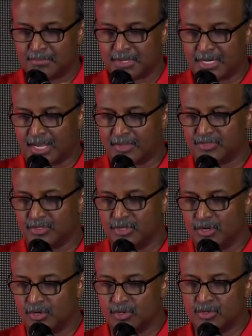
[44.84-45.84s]
but as you
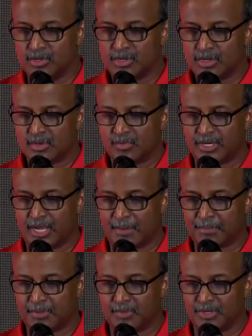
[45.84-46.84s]
know, what
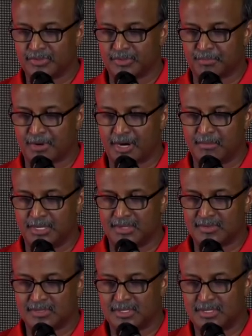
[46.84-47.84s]
happened was the Prime
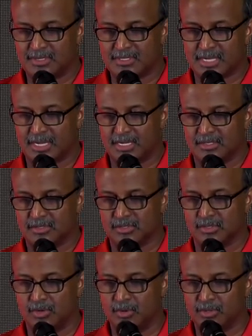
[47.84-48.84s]
Minister decided
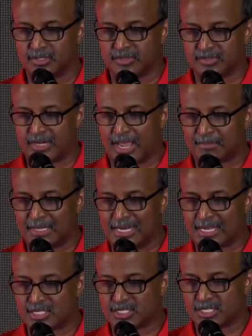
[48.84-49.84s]
to hold a snap
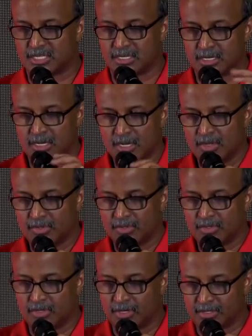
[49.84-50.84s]
election
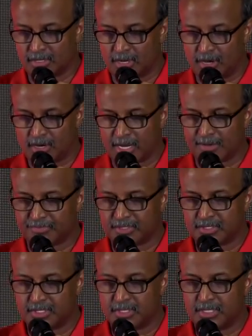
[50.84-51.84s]
not long
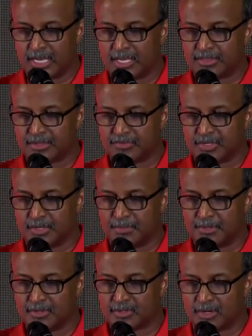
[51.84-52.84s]
after the death of
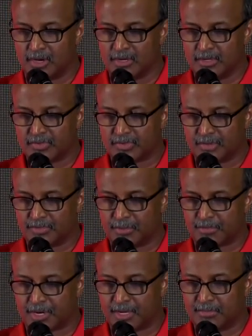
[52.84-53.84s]
Singapore's
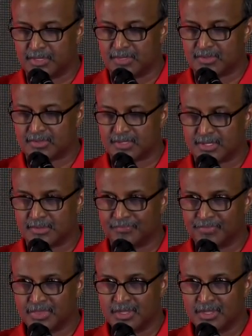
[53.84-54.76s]
longest-serving Prime Minister.